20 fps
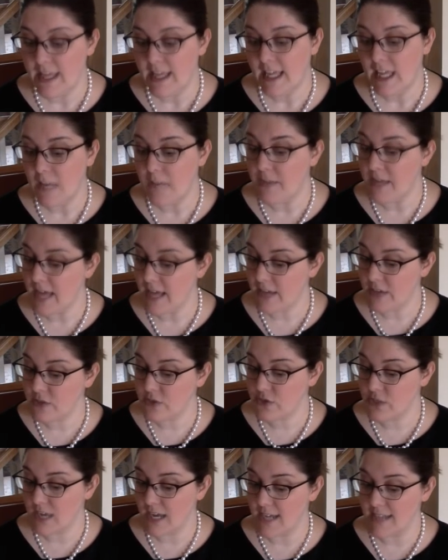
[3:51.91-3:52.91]
can be
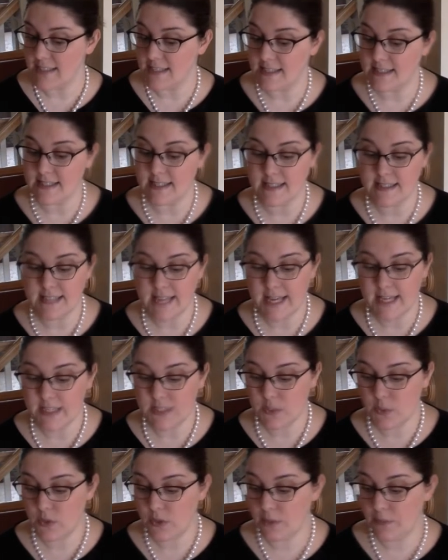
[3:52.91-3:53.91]
exercised as the
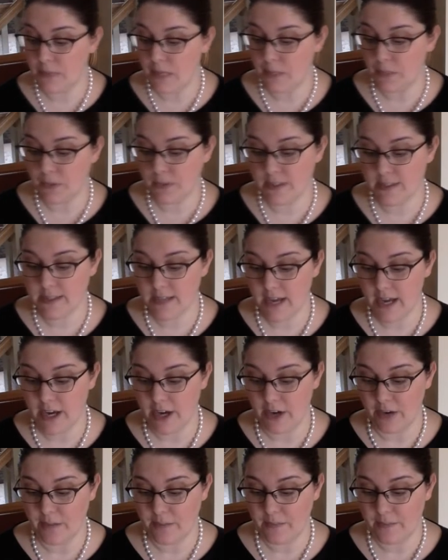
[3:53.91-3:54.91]
states or the people desire.